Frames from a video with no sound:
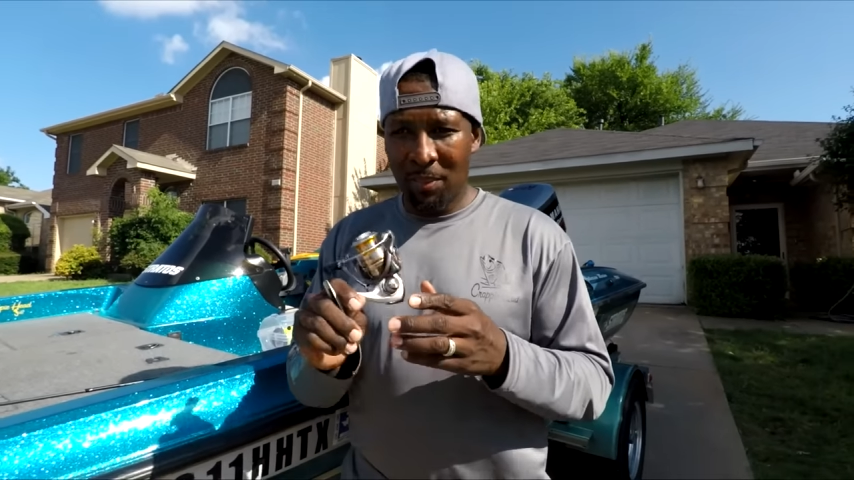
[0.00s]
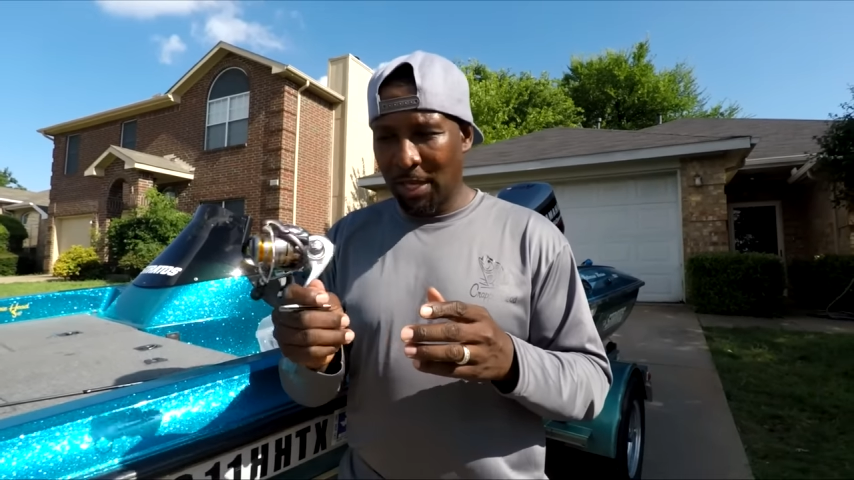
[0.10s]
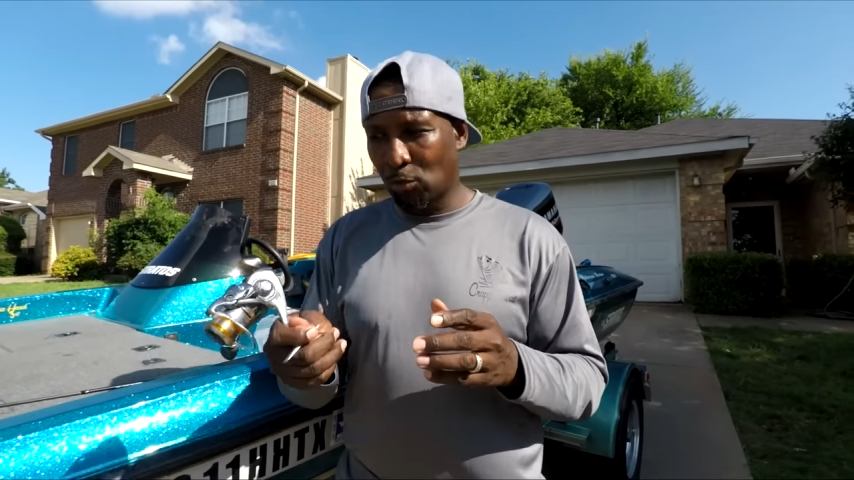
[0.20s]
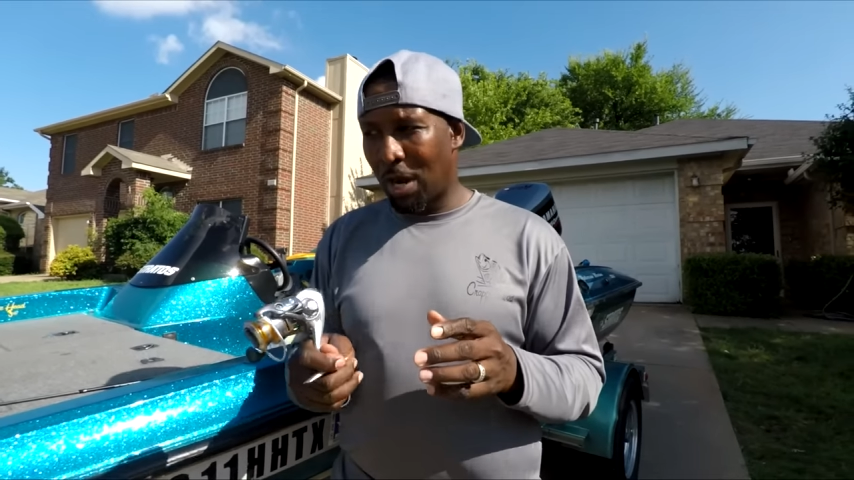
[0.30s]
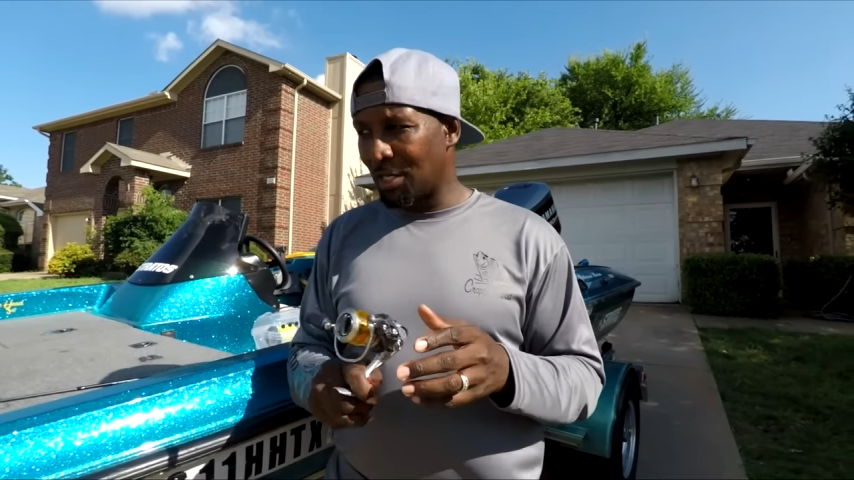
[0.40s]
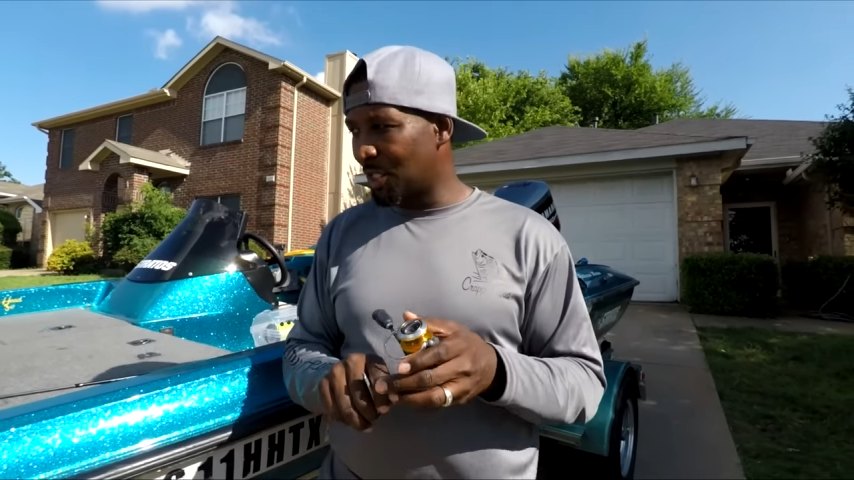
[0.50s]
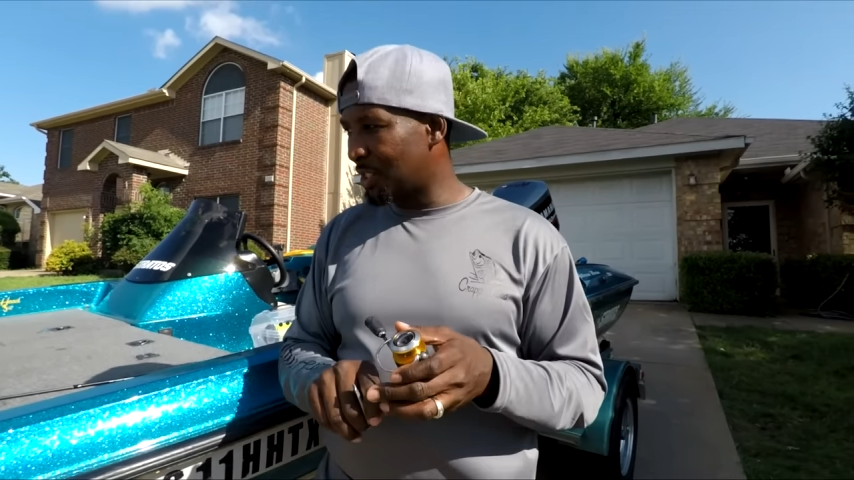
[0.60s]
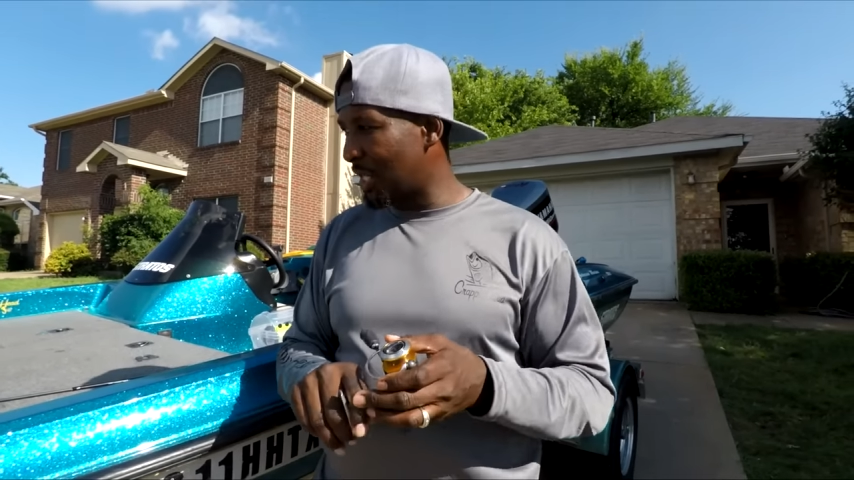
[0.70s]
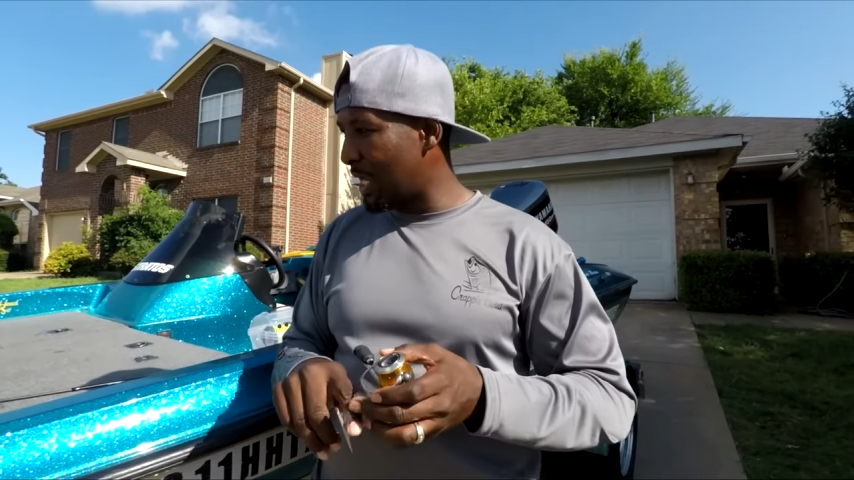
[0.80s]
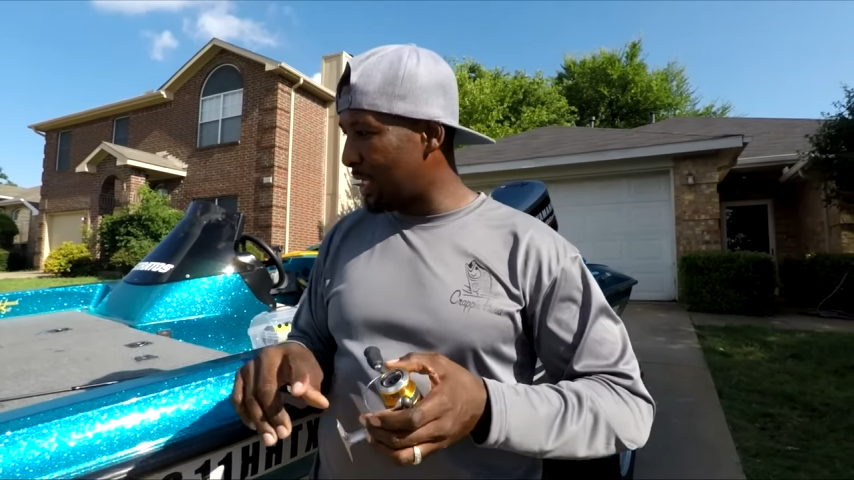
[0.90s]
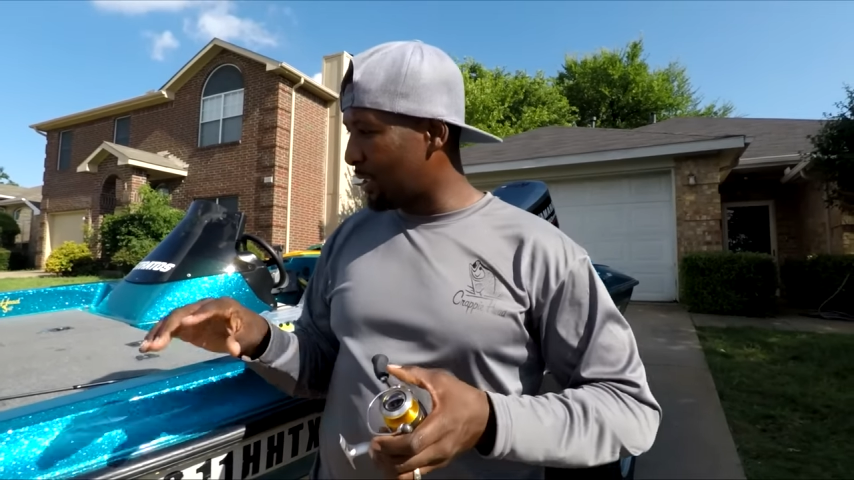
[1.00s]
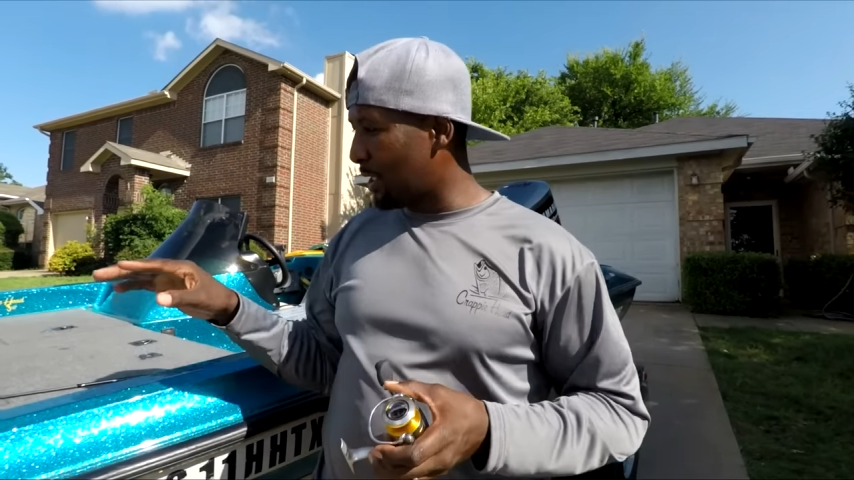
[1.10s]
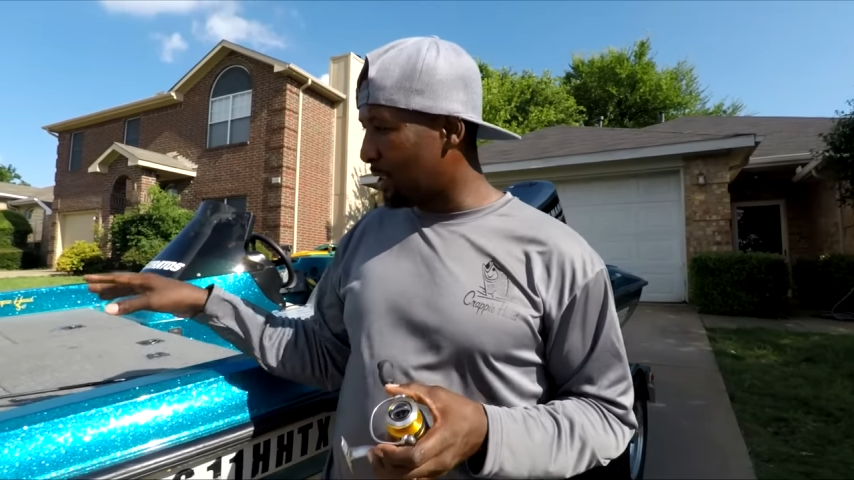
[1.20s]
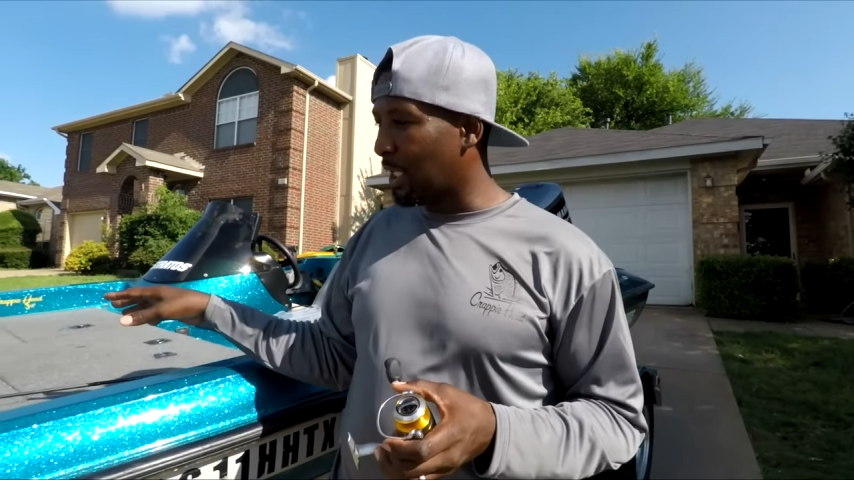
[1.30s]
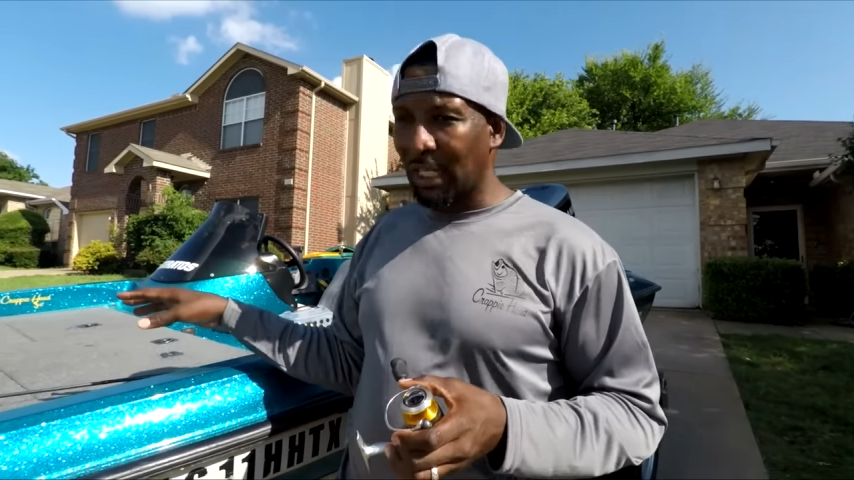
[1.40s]
That's why I just said
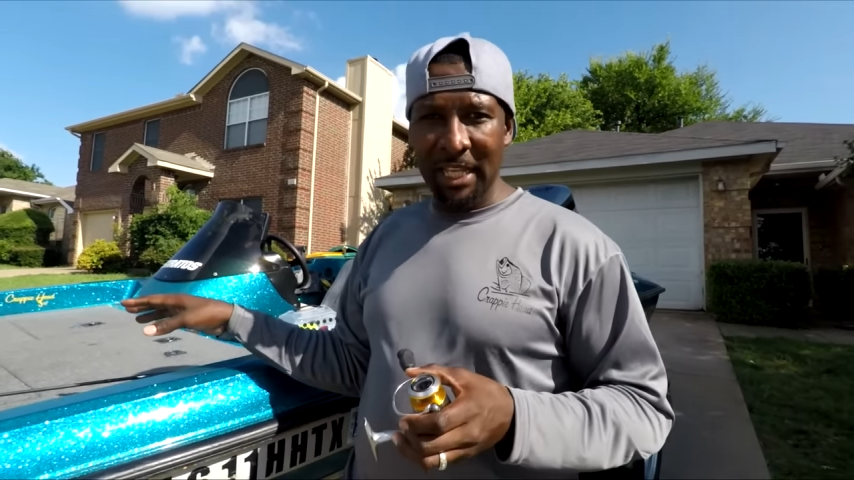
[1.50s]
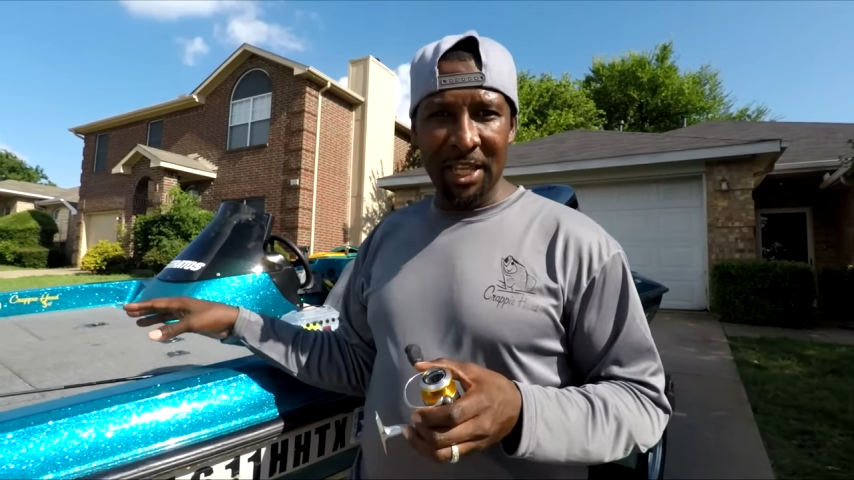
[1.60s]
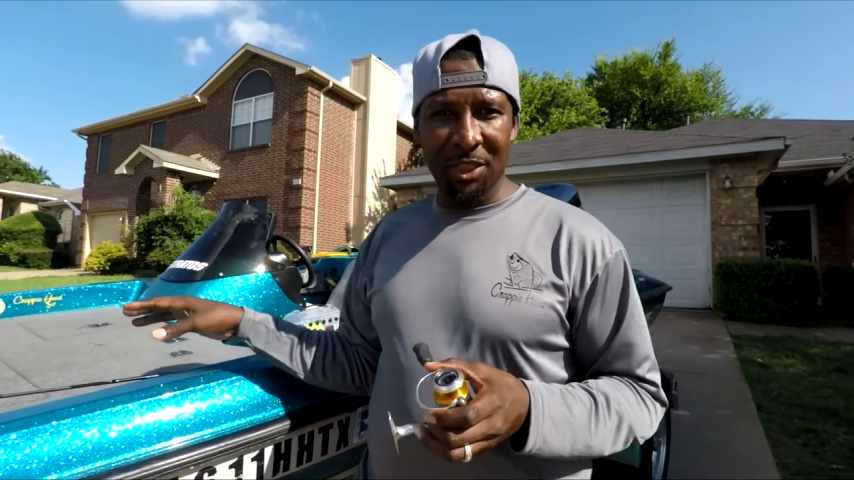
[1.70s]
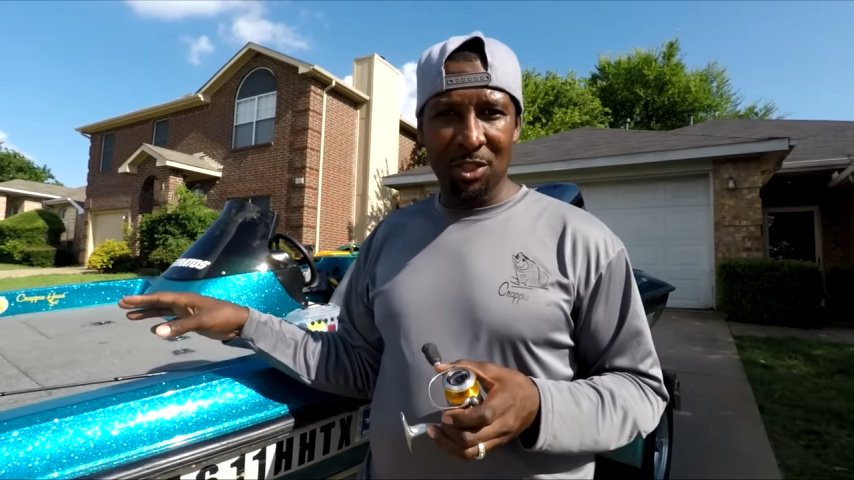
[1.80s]
the, the length.